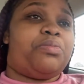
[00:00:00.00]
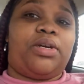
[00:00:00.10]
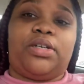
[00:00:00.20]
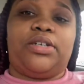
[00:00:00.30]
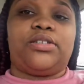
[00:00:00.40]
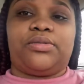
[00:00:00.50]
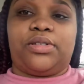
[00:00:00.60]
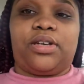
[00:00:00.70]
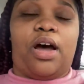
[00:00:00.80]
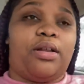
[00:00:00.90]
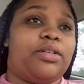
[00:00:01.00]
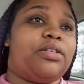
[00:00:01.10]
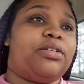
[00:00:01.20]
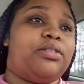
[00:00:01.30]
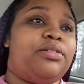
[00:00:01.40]
my cousin was
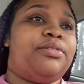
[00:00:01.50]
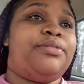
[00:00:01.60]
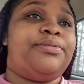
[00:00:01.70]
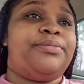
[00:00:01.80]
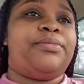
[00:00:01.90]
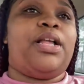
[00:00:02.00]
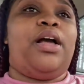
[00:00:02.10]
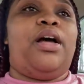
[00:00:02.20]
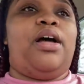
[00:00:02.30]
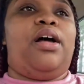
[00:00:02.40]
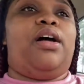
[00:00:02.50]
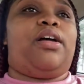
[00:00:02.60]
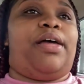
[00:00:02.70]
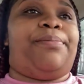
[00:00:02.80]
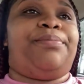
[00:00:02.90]
calling.
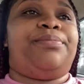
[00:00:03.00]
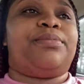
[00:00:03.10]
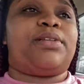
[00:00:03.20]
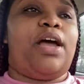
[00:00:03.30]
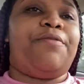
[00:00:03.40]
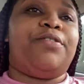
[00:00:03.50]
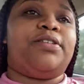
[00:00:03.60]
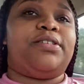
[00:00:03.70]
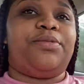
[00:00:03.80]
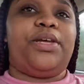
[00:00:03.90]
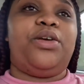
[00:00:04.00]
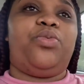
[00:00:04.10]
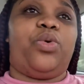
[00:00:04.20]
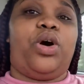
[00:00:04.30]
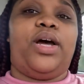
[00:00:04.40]
Okay, I'm finna see what he
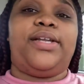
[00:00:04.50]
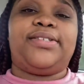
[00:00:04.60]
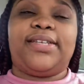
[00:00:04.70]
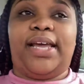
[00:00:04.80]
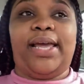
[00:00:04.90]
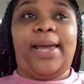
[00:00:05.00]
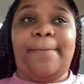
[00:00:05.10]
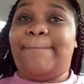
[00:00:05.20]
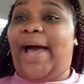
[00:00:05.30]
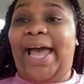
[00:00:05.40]
wants, and